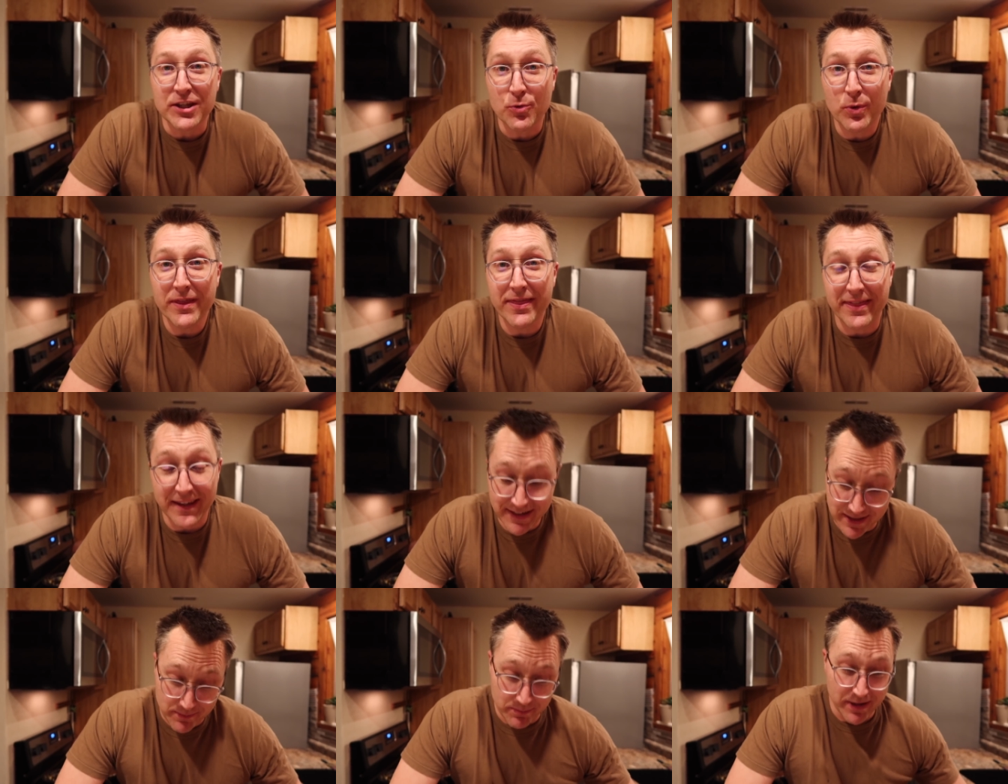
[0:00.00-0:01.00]
You wouldn't think
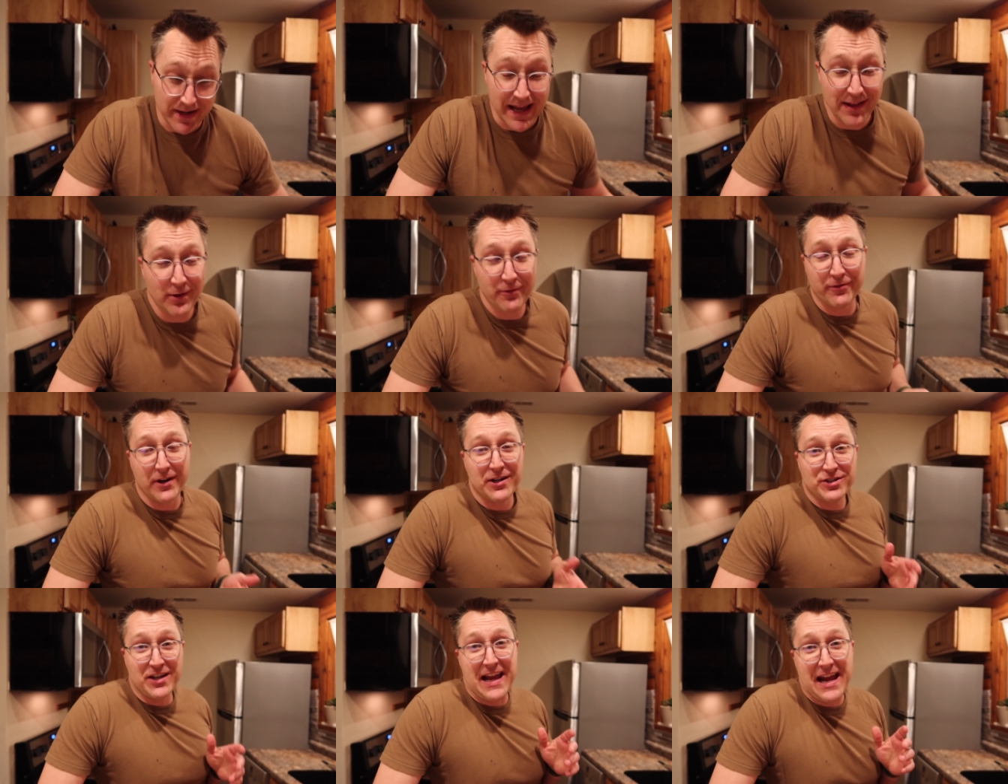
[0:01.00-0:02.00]
it, but
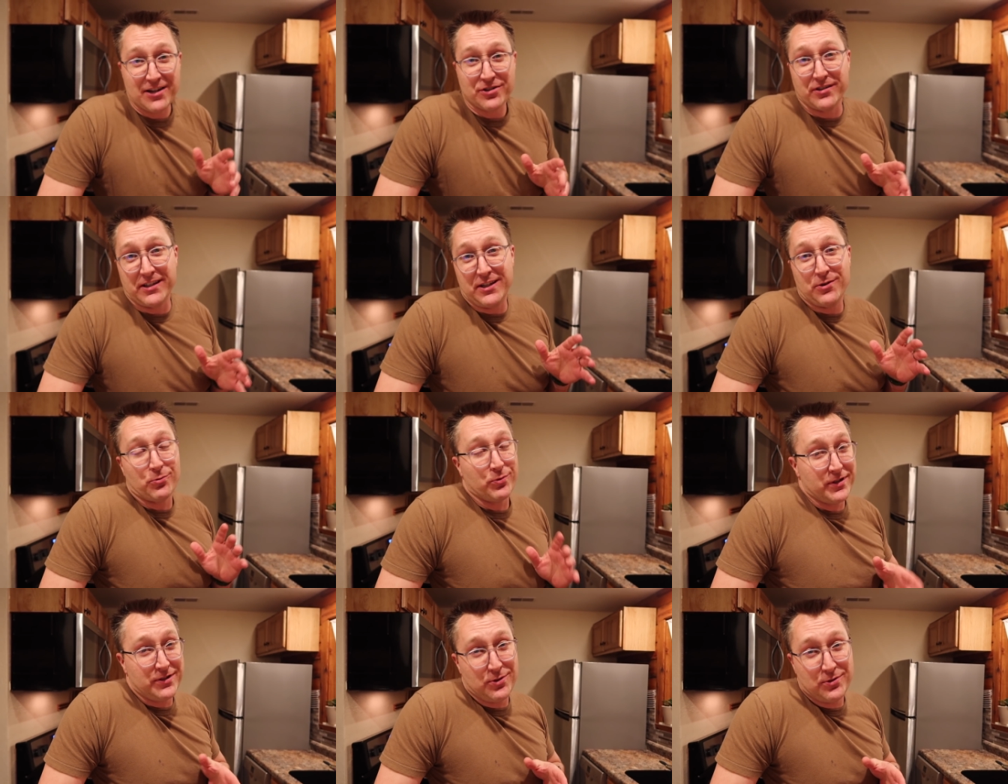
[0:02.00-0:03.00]
HelloFresh actually
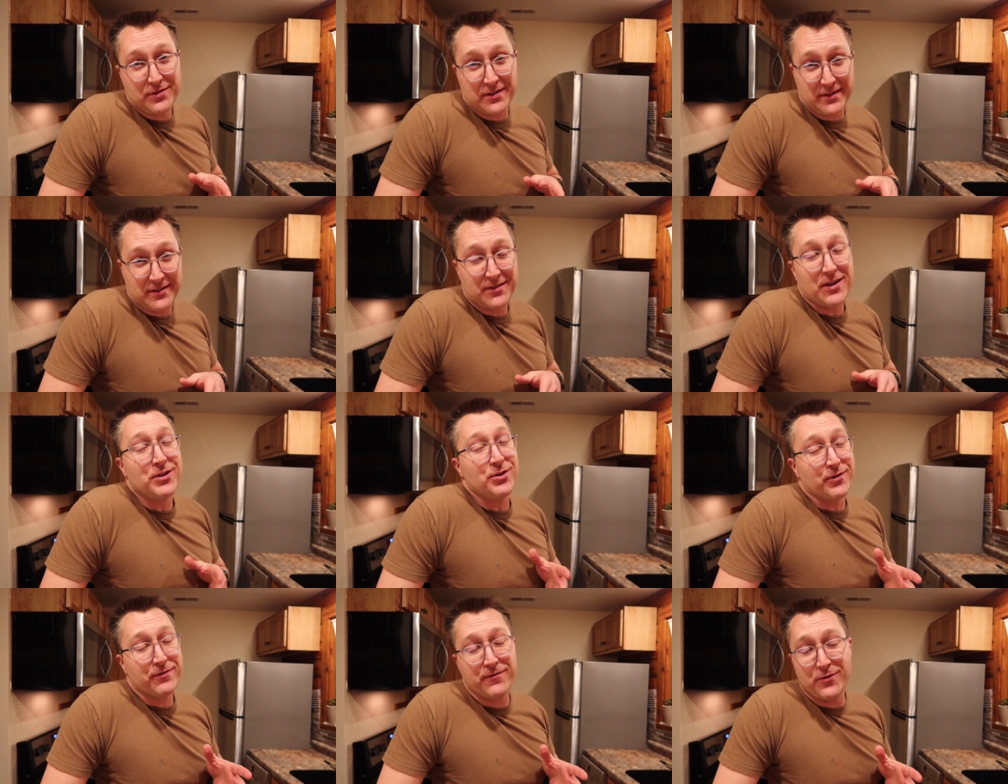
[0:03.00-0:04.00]
reduces
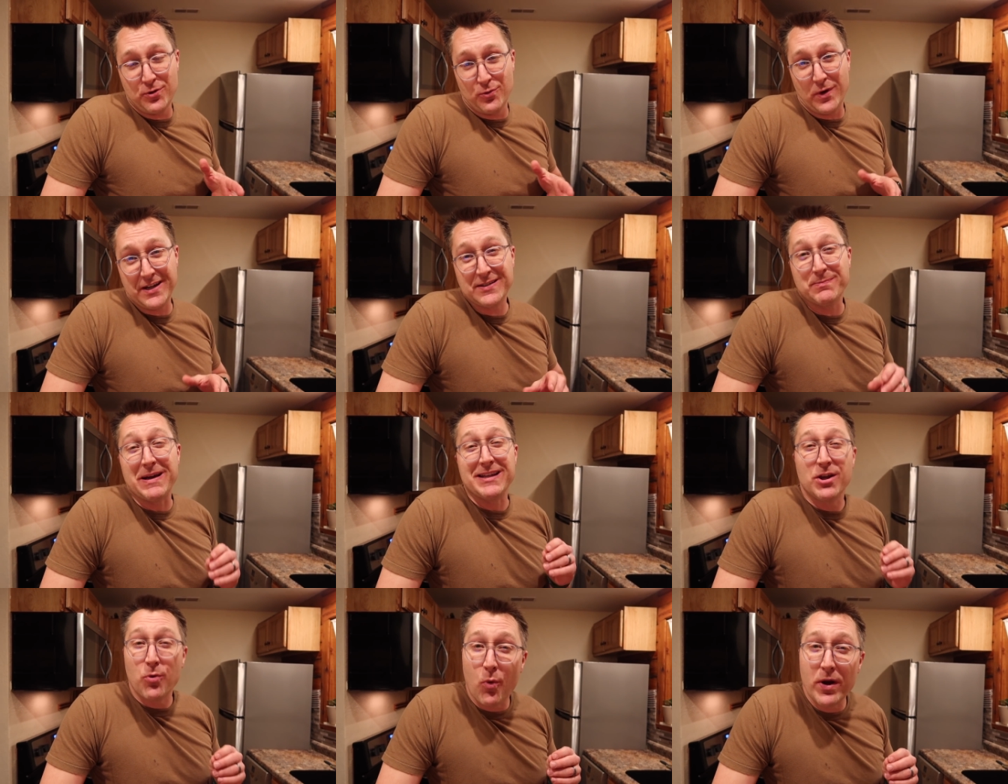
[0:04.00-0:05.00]
your food waste by
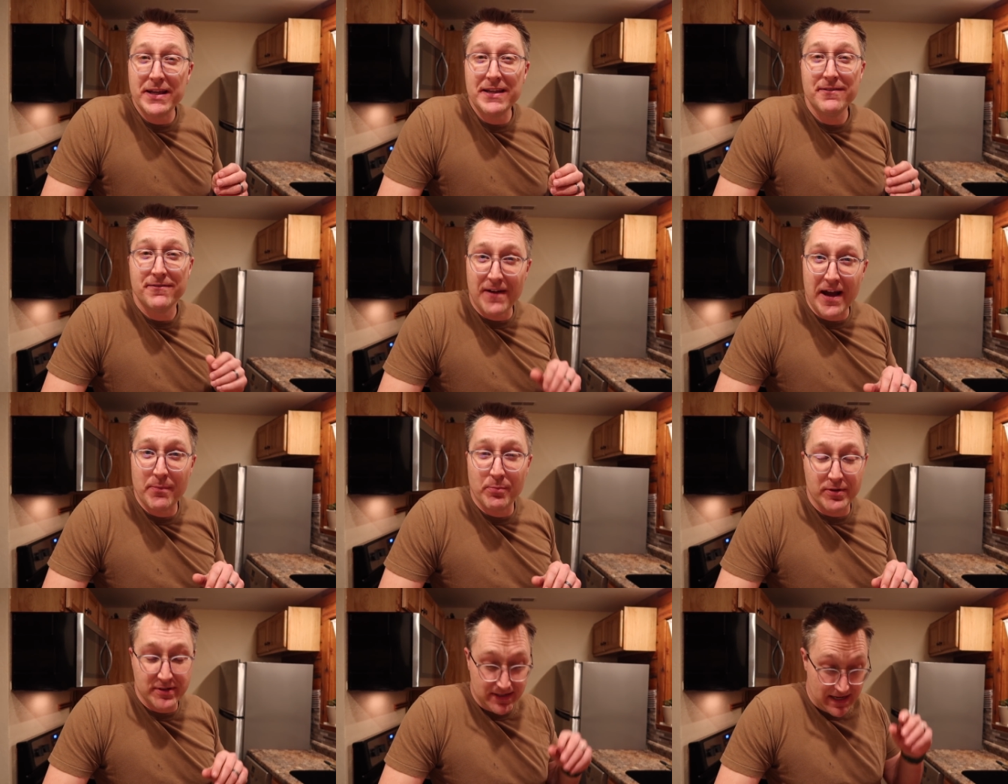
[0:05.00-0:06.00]

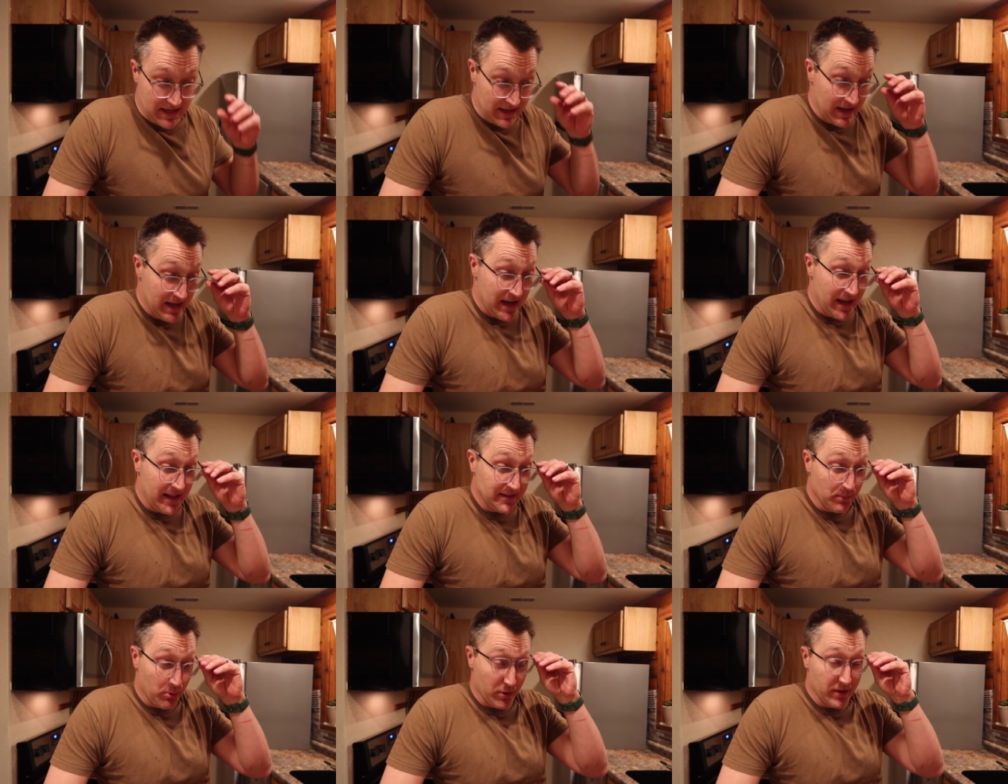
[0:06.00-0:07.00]
25%. And that's
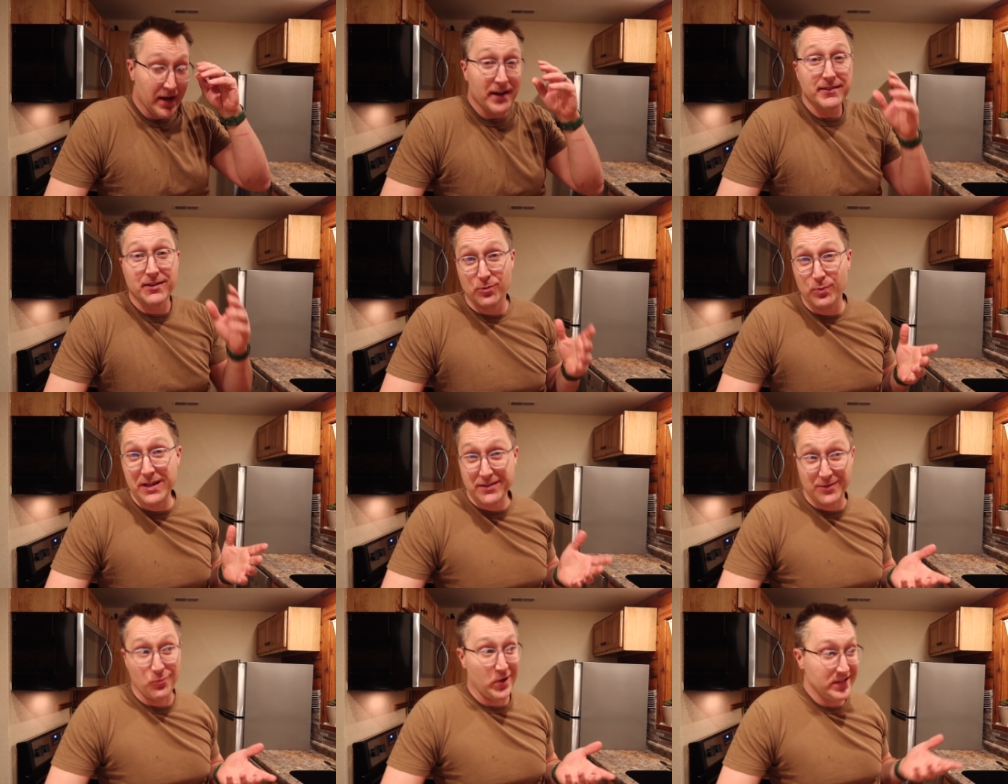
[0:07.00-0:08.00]
important to us because we
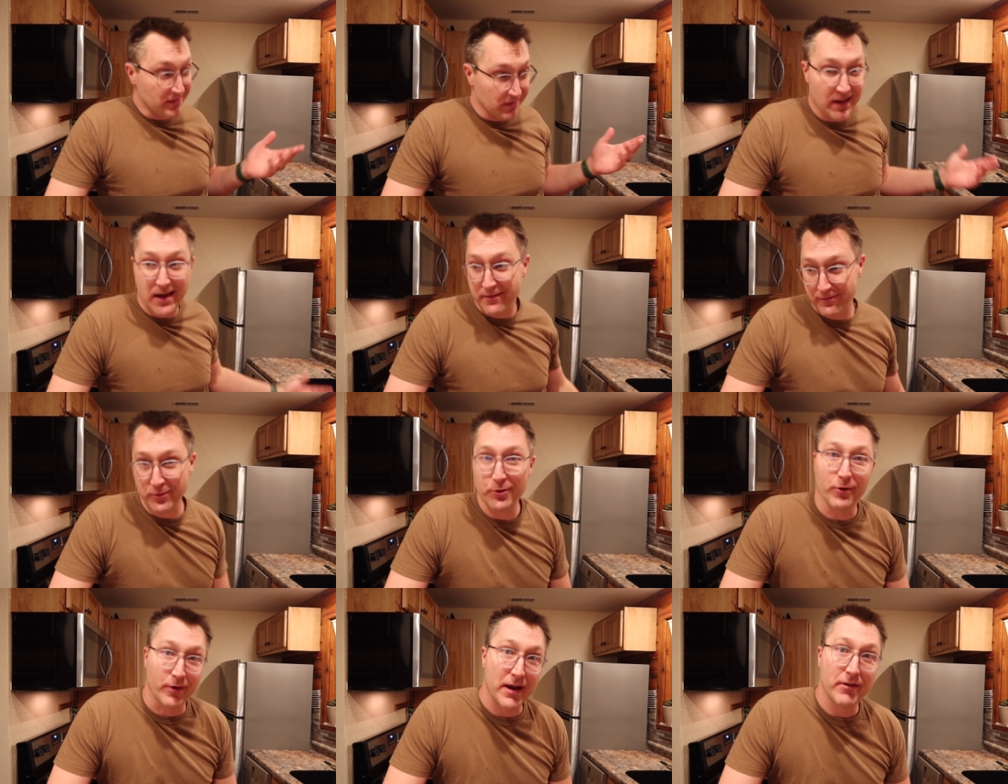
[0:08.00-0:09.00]
actually waste a lot of food
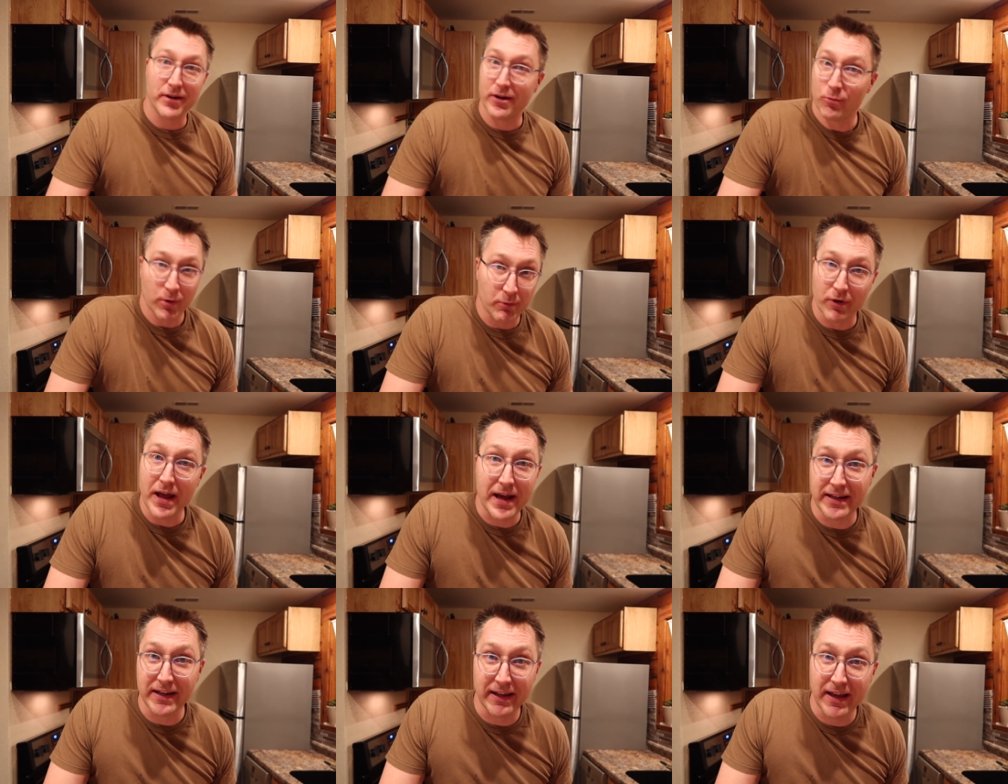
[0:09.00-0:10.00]
around here when we're
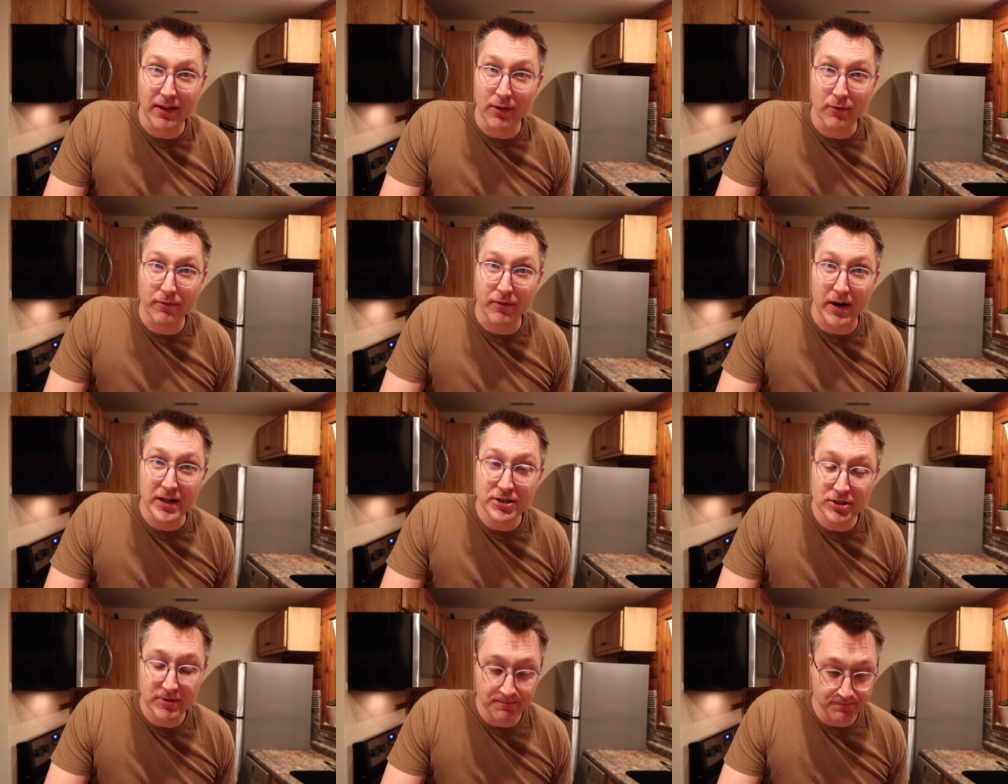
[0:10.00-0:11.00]
not eating
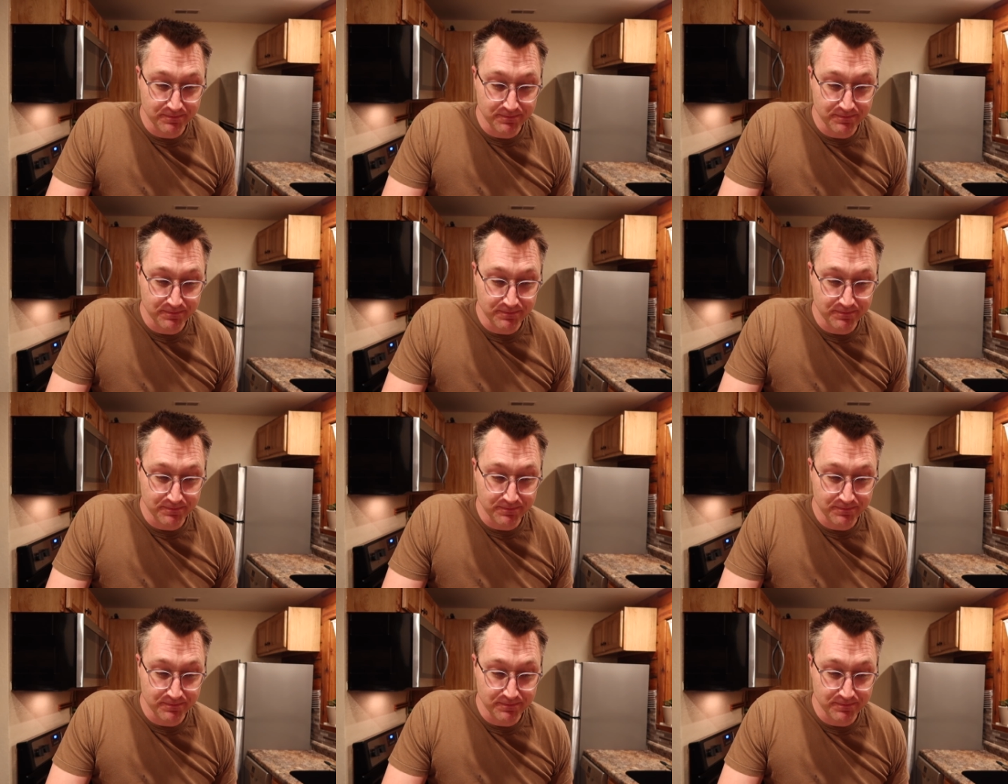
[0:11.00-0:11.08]
HelloFresh.